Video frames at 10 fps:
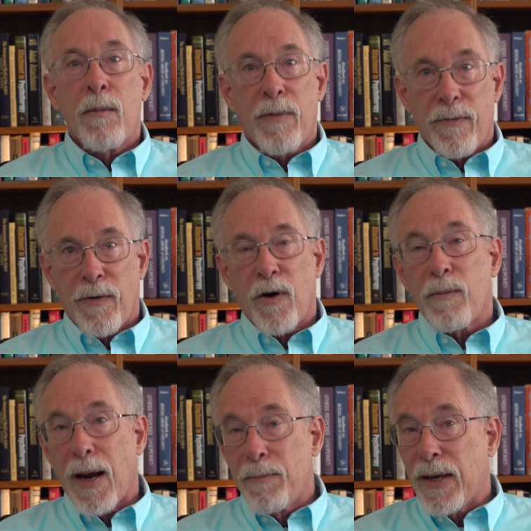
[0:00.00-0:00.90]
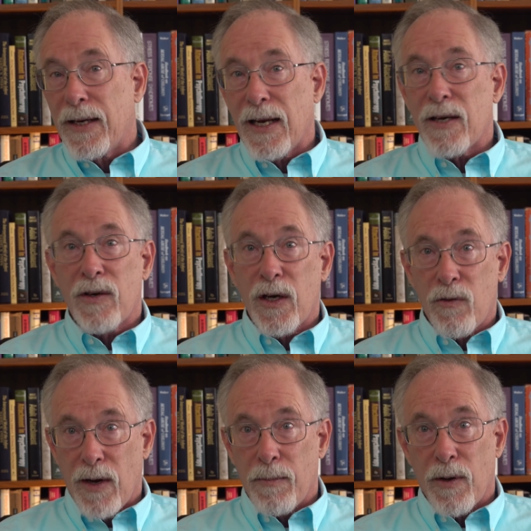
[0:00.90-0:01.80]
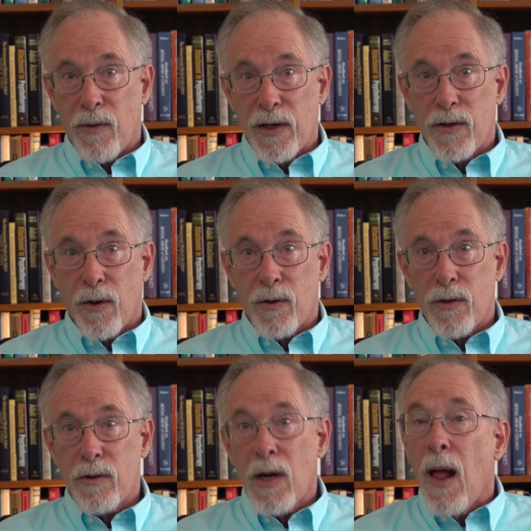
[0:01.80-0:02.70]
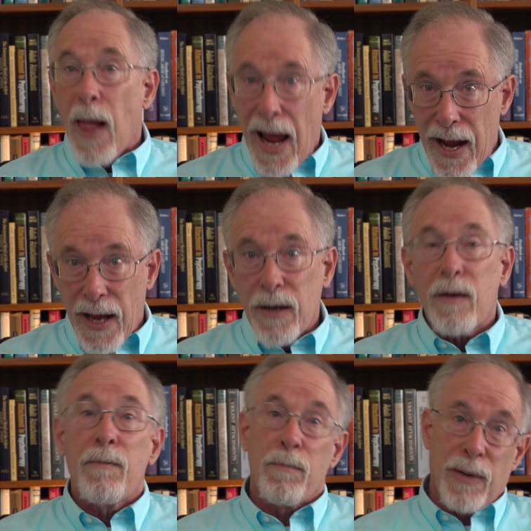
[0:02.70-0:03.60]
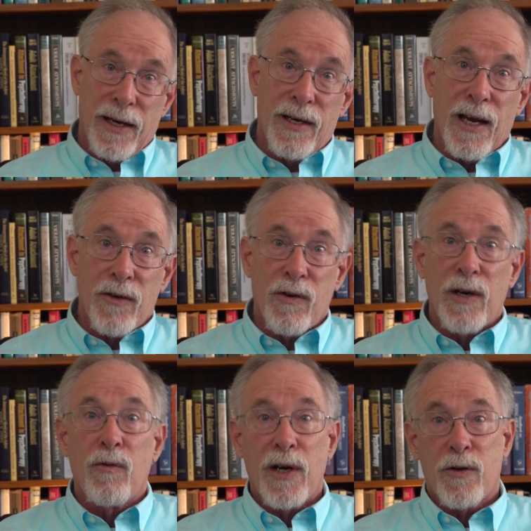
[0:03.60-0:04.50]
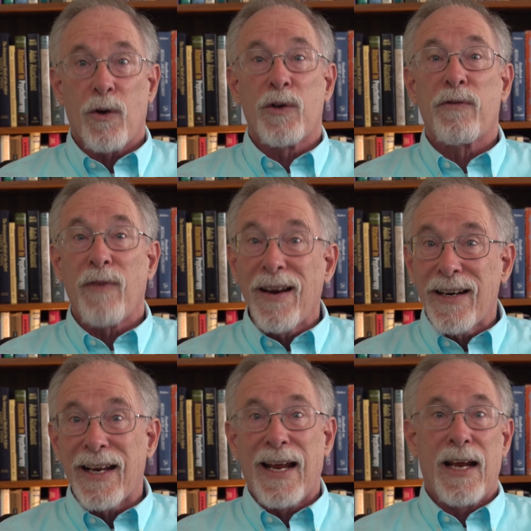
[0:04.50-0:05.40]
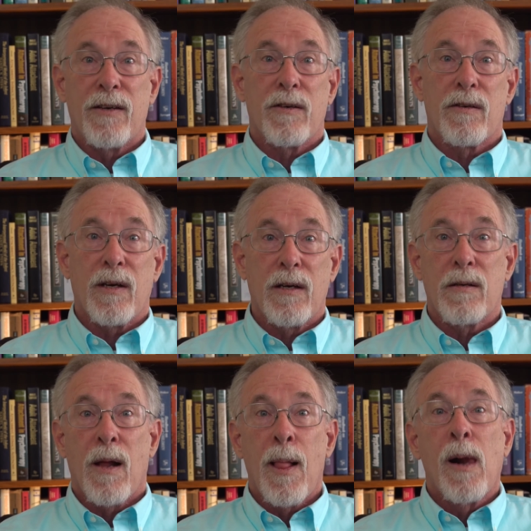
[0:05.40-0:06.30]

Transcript: preferred by PTSD treatment researchers and PTSD research funding agencies,